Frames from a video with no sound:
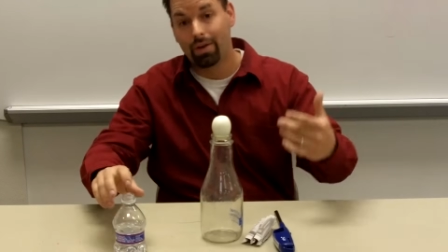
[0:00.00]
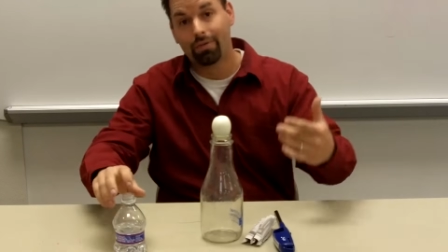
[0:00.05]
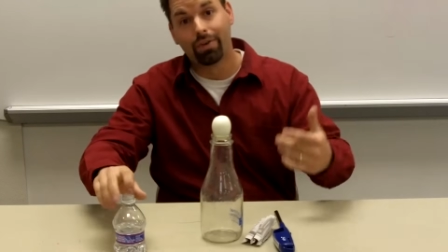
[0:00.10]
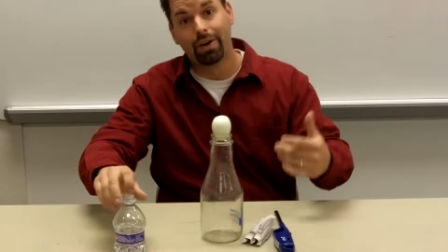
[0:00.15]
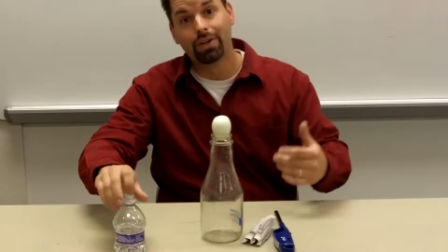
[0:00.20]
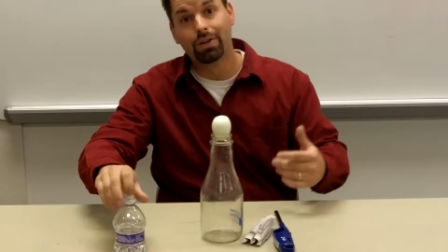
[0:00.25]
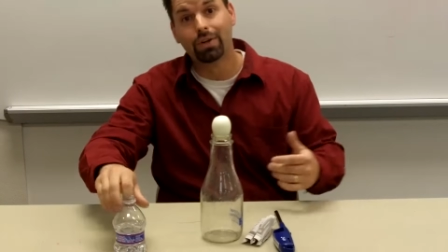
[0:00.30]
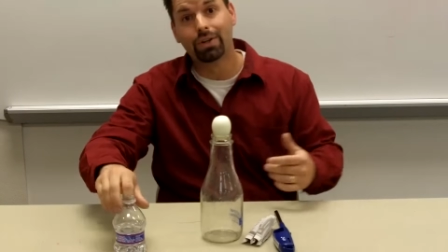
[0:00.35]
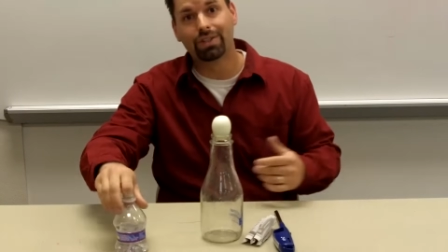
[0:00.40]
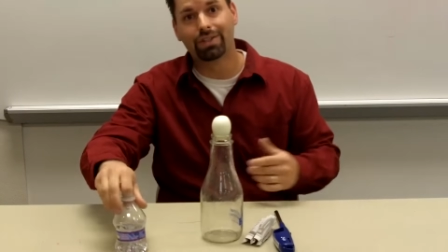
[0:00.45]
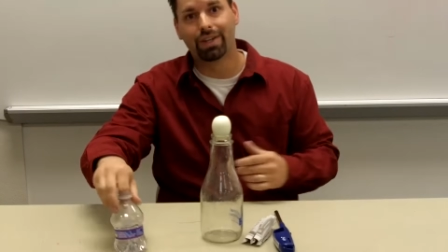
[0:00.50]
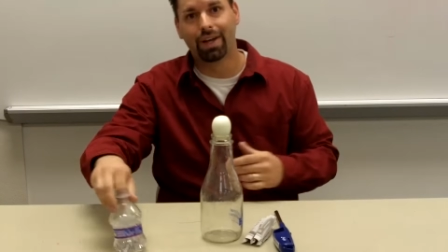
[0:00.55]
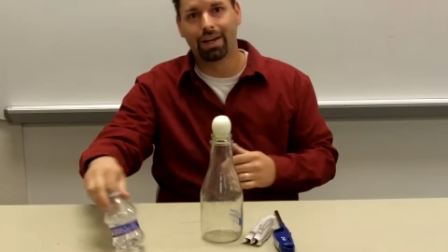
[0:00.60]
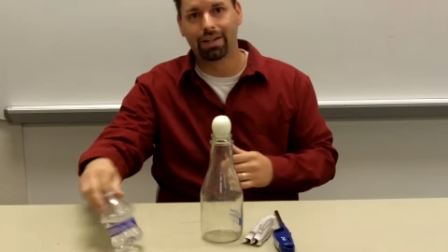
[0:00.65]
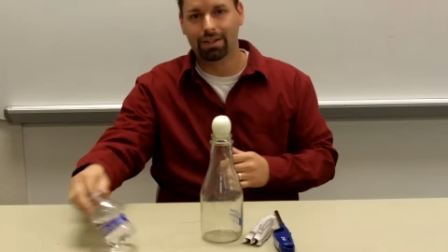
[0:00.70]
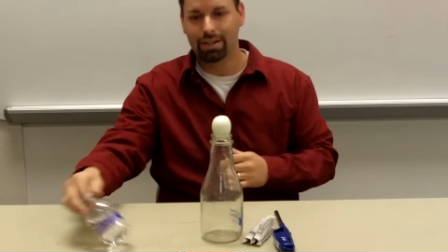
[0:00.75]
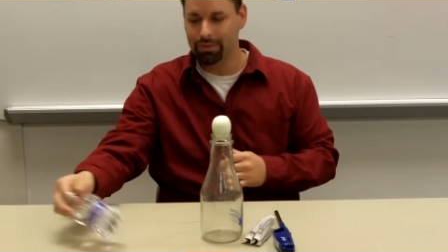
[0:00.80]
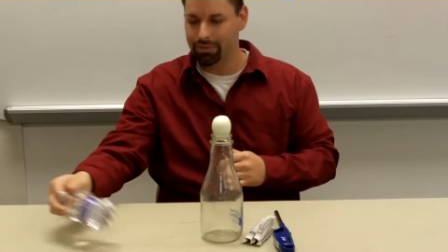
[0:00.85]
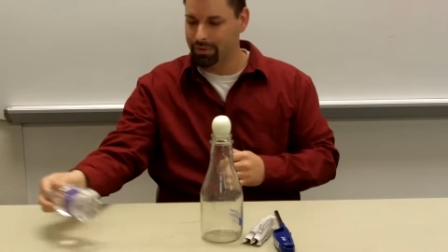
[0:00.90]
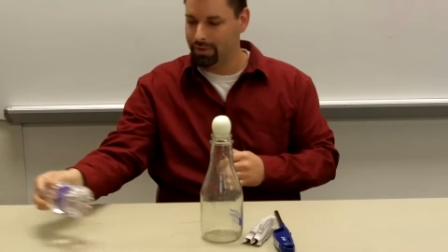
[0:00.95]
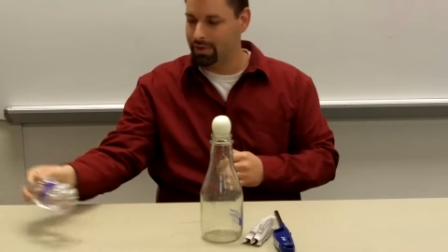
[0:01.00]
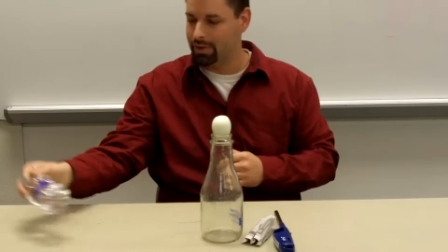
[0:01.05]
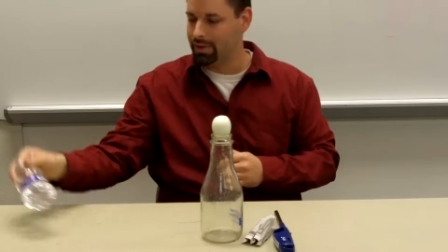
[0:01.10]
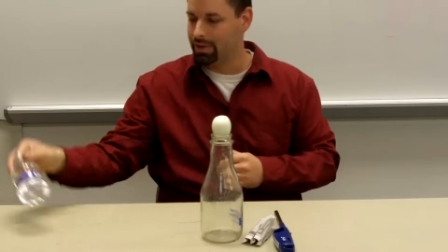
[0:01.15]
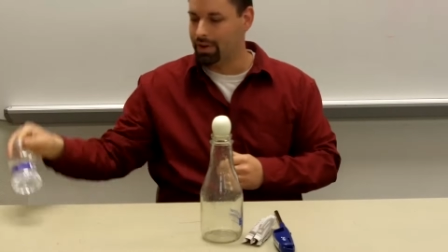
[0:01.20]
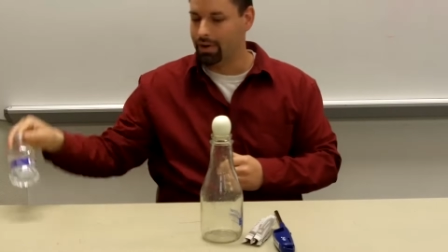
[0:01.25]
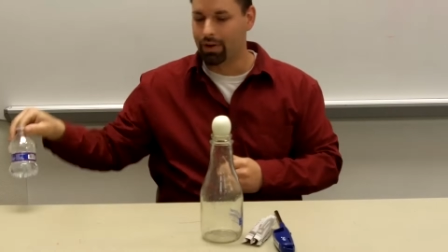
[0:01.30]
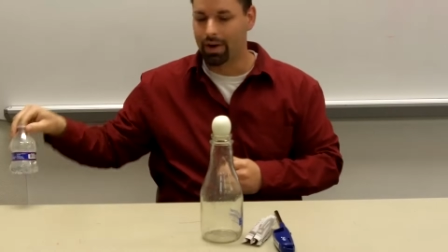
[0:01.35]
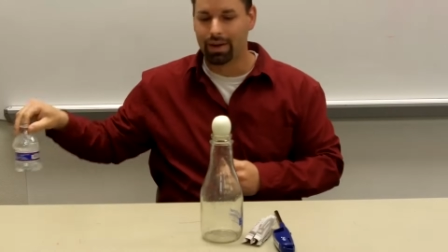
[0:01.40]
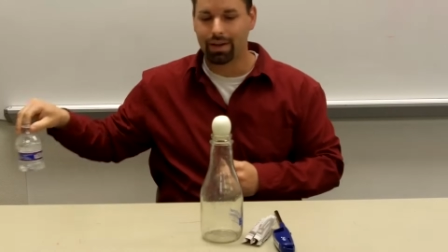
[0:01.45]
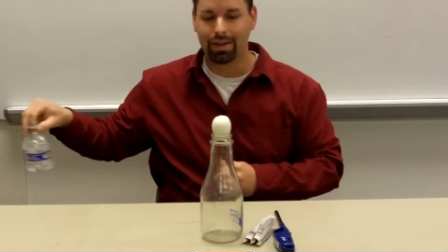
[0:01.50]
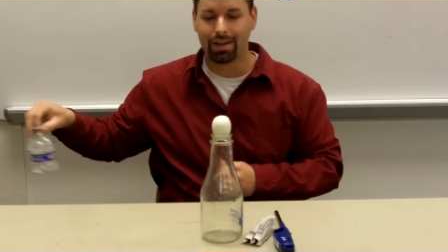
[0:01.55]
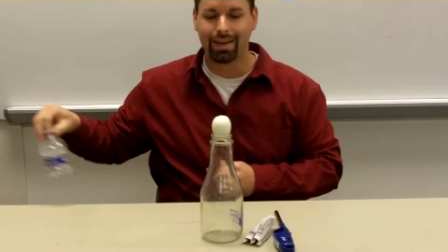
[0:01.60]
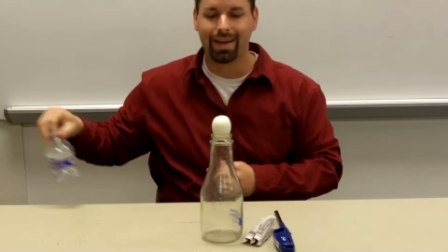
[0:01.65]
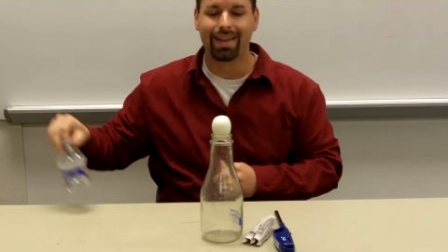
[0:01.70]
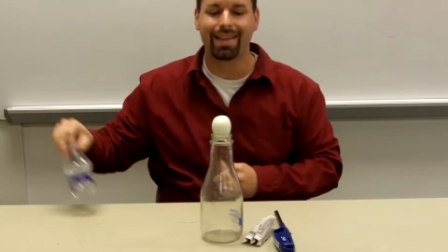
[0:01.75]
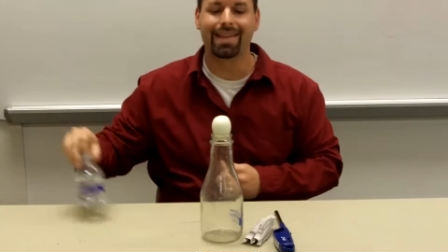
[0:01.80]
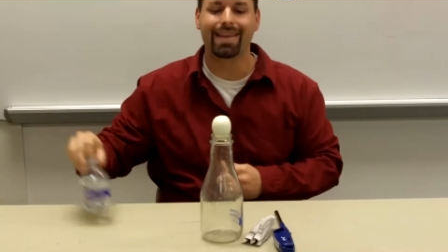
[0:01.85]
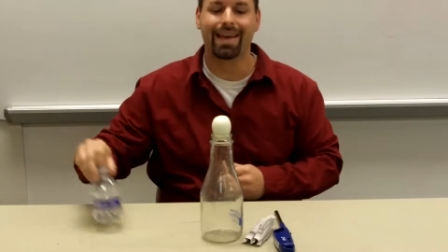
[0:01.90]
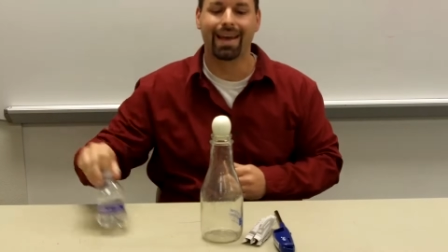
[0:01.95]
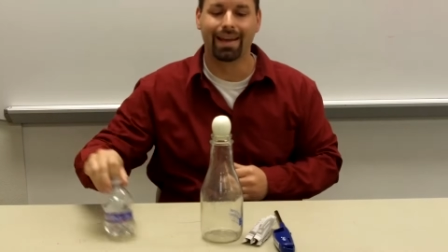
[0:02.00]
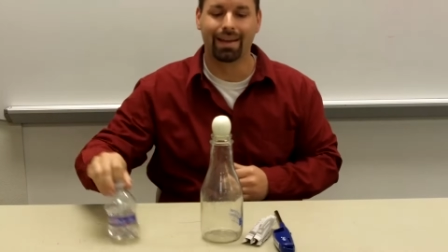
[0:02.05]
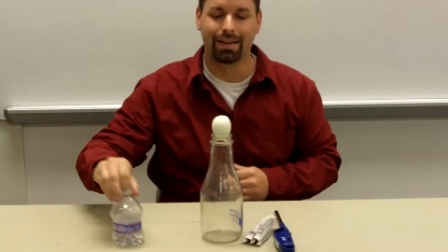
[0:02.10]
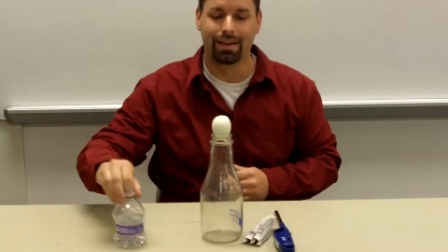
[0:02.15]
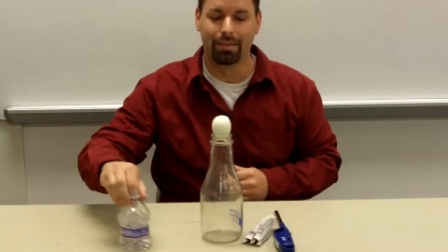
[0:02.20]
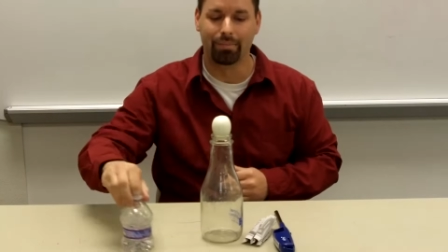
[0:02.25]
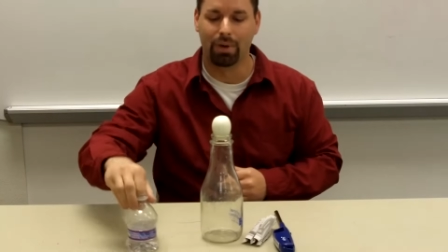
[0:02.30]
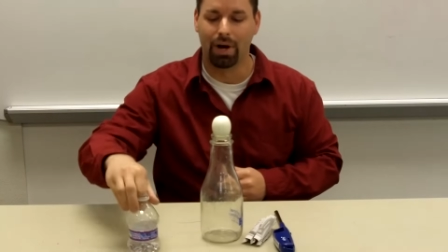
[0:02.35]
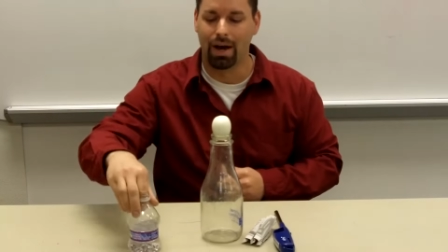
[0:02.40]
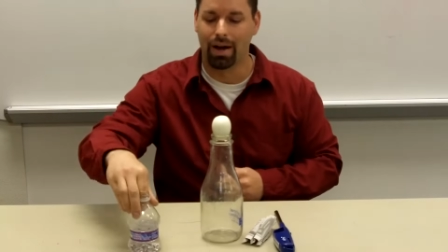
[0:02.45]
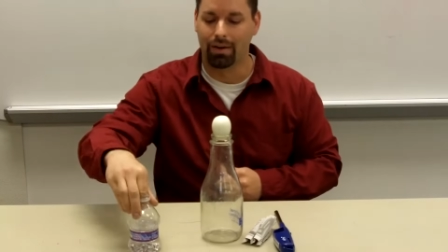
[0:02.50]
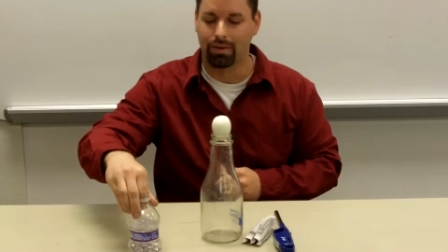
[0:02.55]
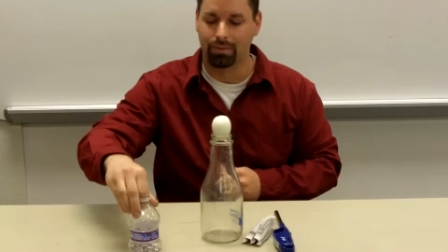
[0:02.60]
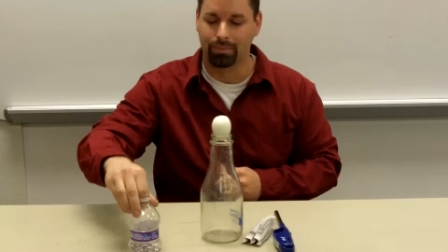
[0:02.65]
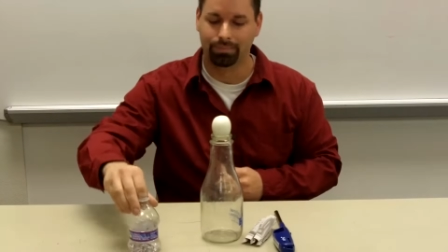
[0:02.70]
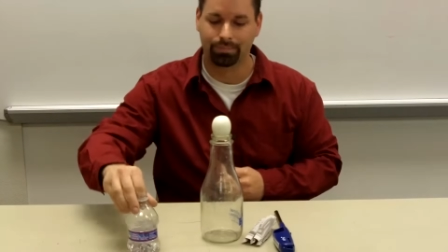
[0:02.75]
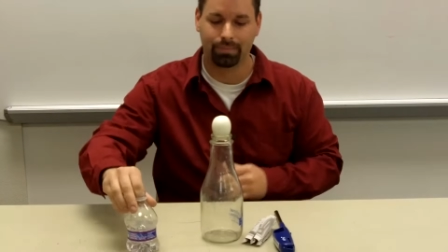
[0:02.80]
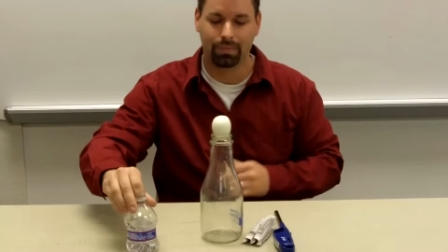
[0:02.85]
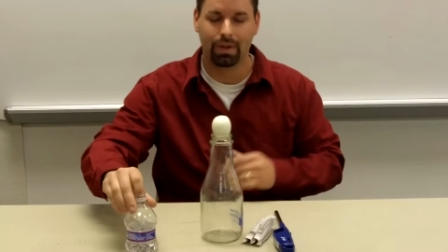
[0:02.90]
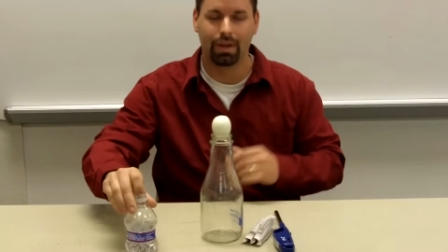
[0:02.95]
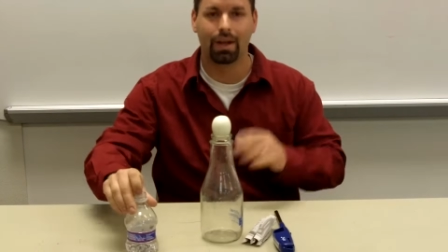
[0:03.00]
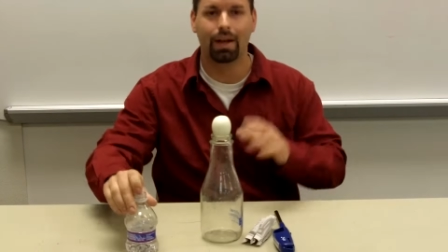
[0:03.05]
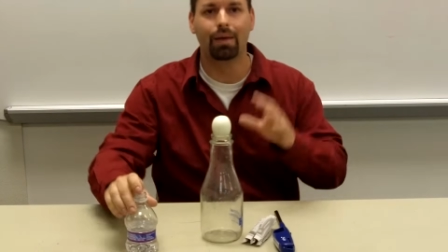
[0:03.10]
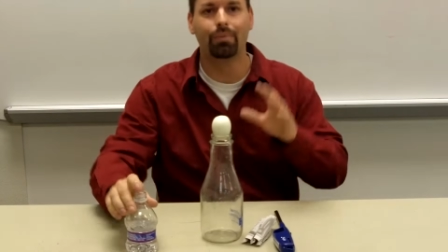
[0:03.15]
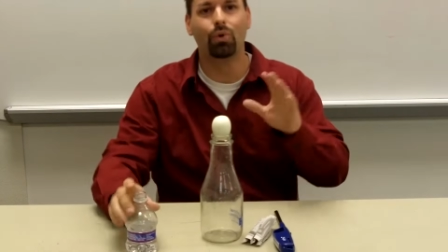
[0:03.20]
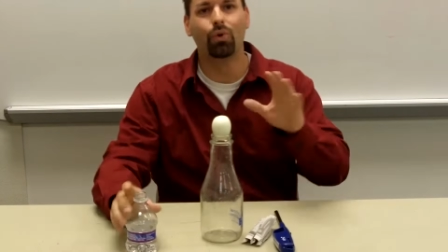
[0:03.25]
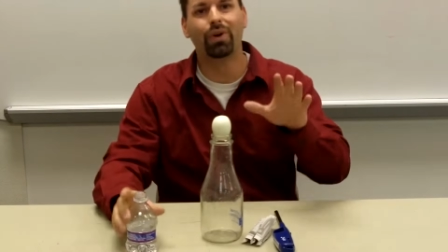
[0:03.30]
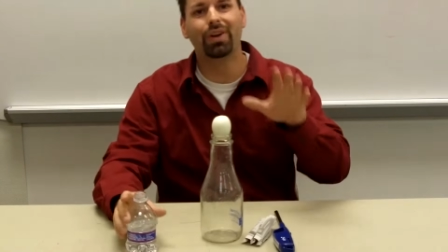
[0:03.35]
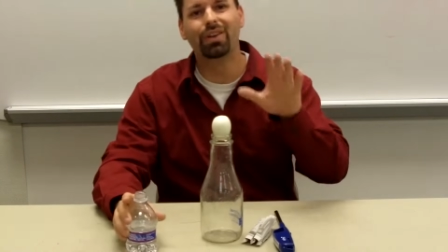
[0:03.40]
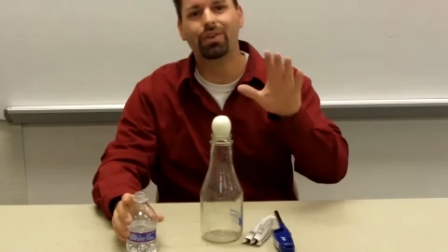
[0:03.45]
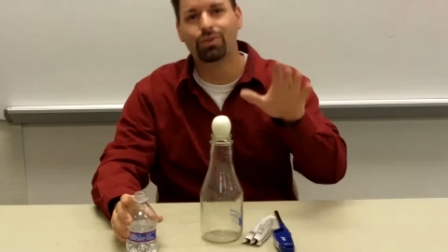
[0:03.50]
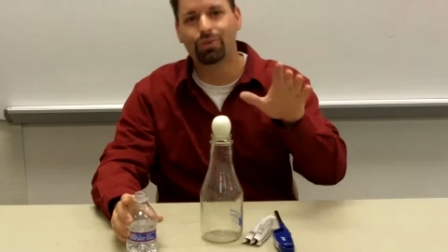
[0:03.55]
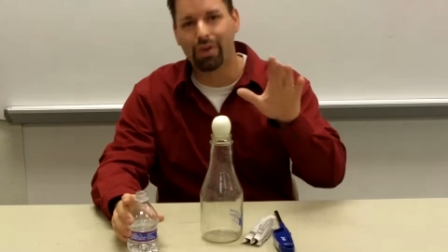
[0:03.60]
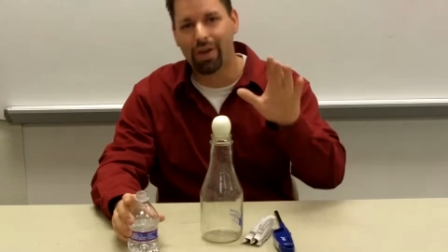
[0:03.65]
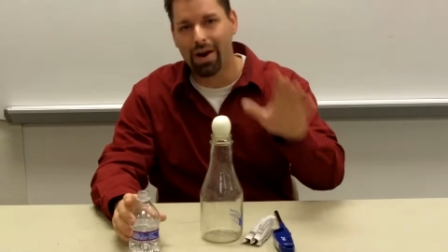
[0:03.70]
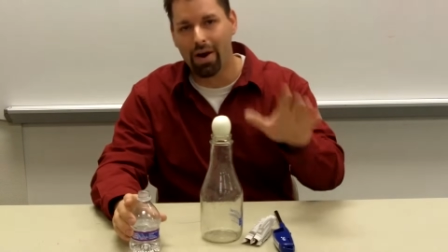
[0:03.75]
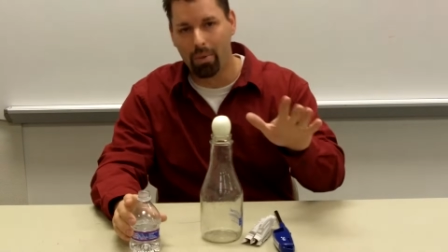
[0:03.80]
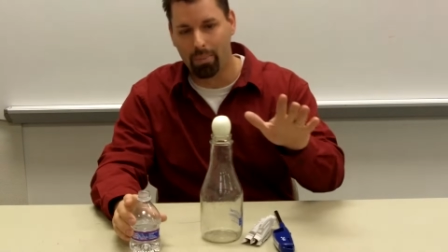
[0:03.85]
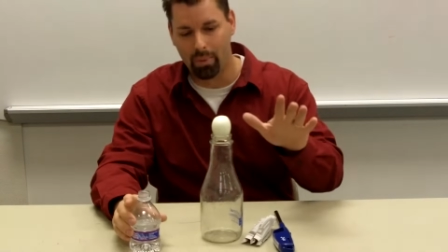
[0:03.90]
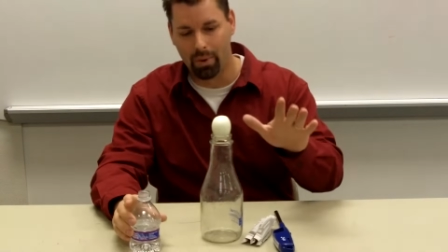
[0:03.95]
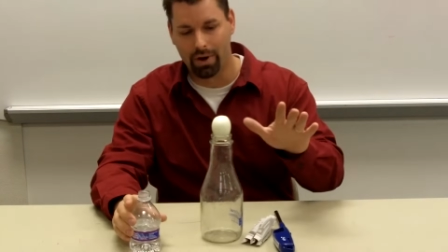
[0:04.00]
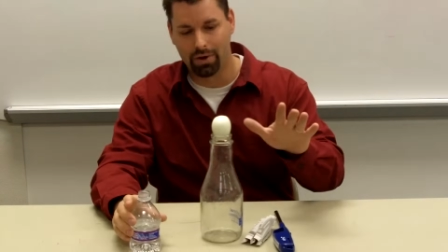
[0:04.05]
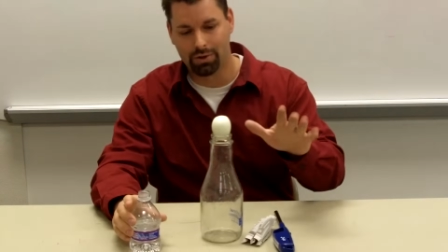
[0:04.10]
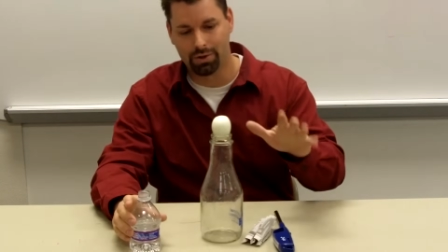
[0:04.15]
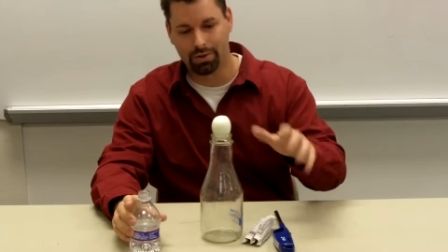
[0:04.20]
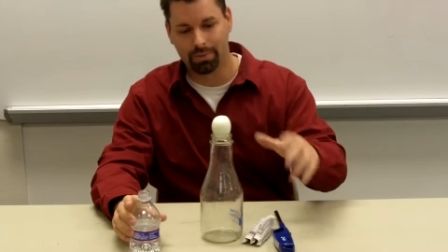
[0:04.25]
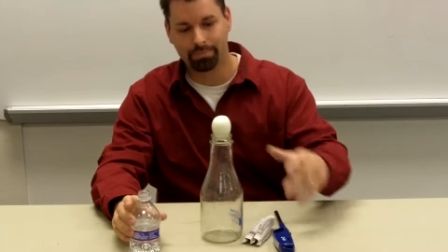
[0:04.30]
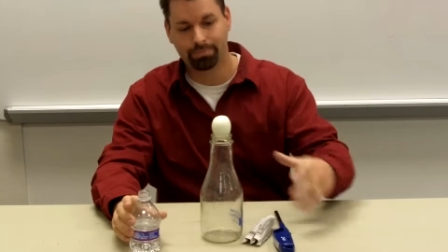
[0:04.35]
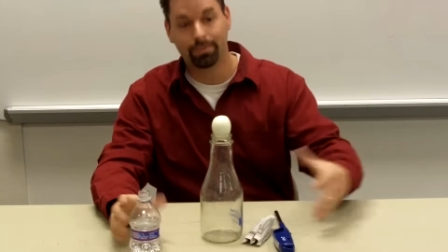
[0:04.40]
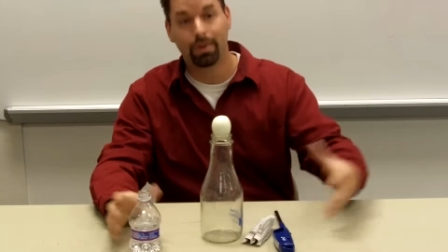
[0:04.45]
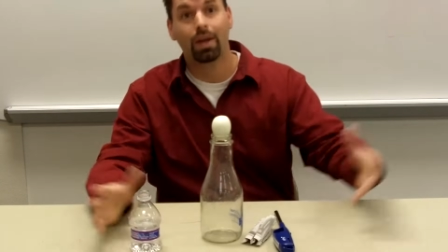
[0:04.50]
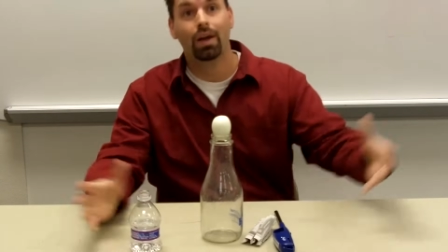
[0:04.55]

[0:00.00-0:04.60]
If I do it scientifically, though, I can get the egg in the bottle. And I'm going to use air pressure.